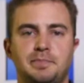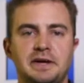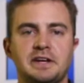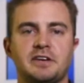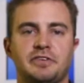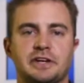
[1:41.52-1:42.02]

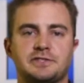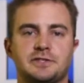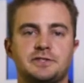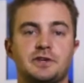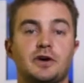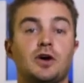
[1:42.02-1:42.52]
speaking of
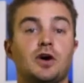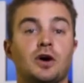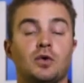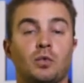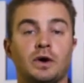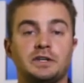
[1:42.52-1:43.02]
exes,
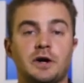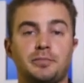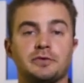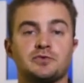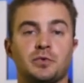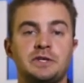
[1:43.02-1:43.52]
one
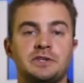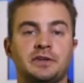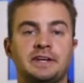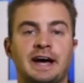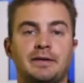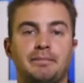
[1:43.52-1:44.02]
couple has
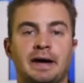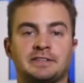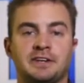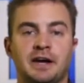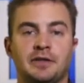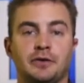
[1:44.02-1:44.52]
recently gotten back
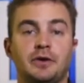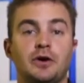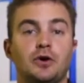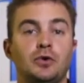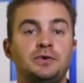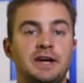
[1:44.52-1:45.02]
together
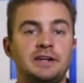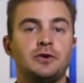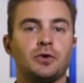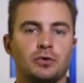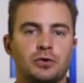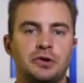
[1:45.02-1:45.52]
who
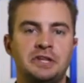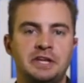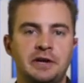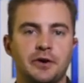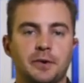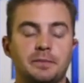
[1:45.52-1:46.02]
dated earlier in the
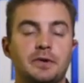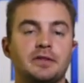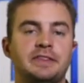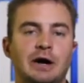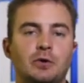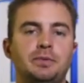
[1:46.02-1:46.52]
year.
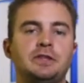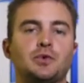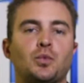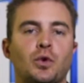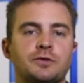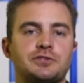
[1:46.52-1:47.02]
That would be the
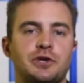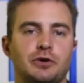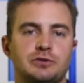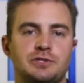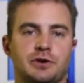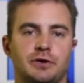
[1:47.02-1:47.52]
Words
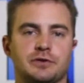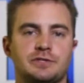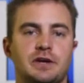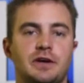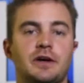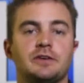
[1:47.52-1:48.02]

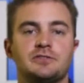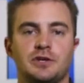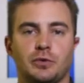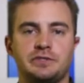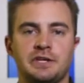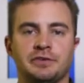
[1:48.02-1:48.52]
co-stars
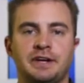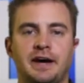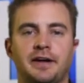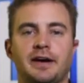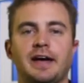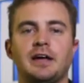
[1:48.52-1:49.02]
Zoe
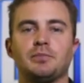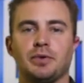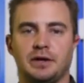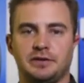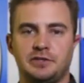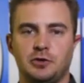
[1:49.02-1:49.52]
Saldana and
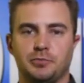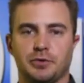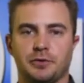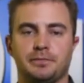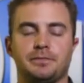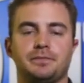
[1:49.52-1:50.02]
Bradley
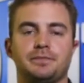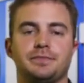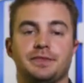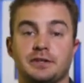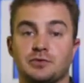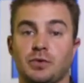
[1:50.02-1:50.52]
Cooper.
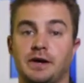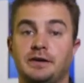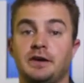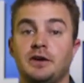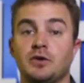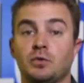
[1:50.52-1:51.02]
That's right,
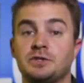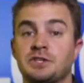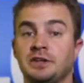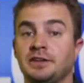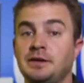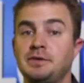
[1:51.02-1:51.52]
which
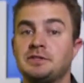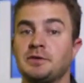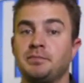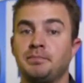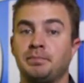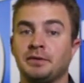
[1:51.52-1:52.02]
can lead me to
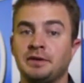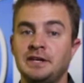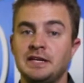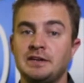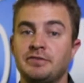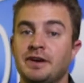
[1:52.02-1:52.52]

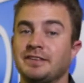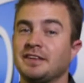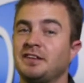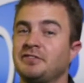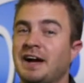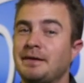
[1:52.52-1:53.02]
believe that
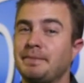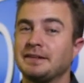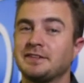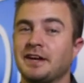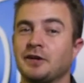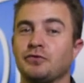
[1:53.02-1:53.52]
they've gotten back
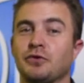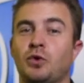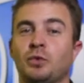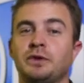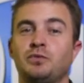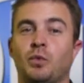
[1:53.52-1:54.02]
together for
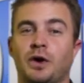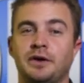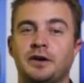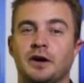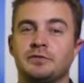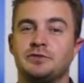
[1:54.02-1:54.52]
only
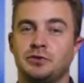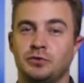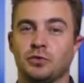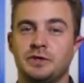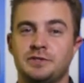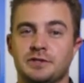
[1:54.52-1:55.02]
one of 2
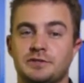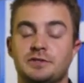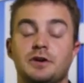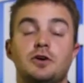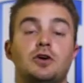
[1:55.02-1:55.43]
reasons.